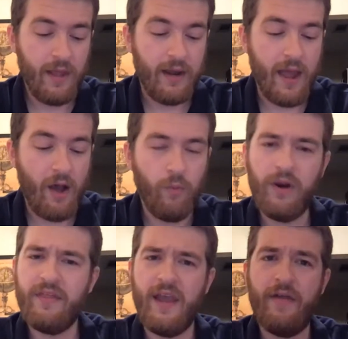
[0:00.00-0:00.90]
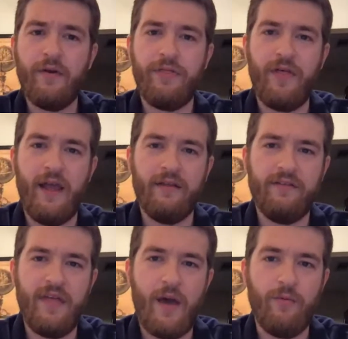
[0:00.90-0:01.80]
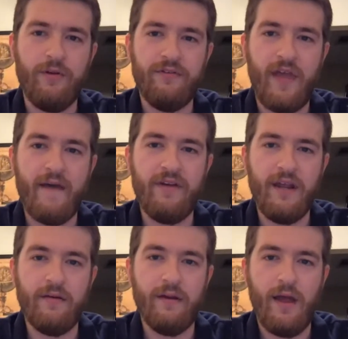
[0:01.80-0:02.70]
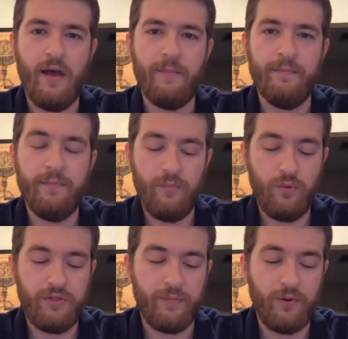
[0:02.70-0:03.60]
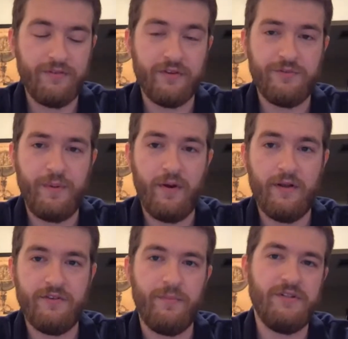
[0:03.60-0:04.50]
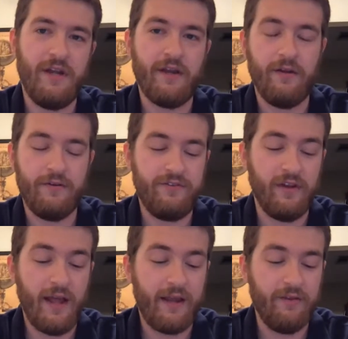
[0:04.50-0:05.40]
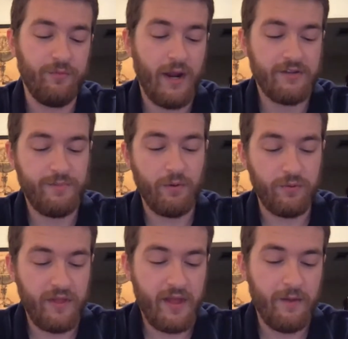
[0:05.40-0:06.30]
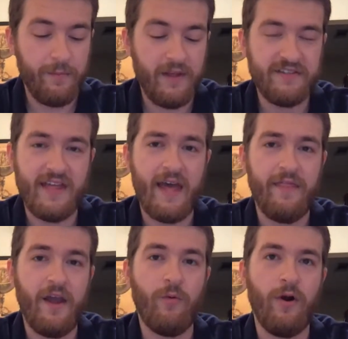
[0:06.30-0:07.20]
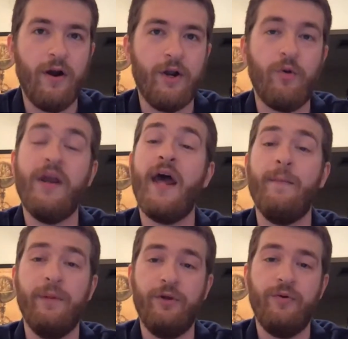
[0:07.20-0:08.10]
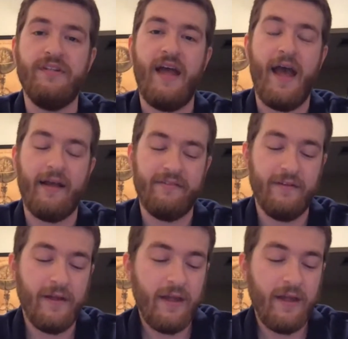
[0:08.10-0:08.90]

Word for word: Now, one of the other things that was evident um, with the Marines' experience, in particular Selecki's when I spoke with him, is that there were green on blue attacks.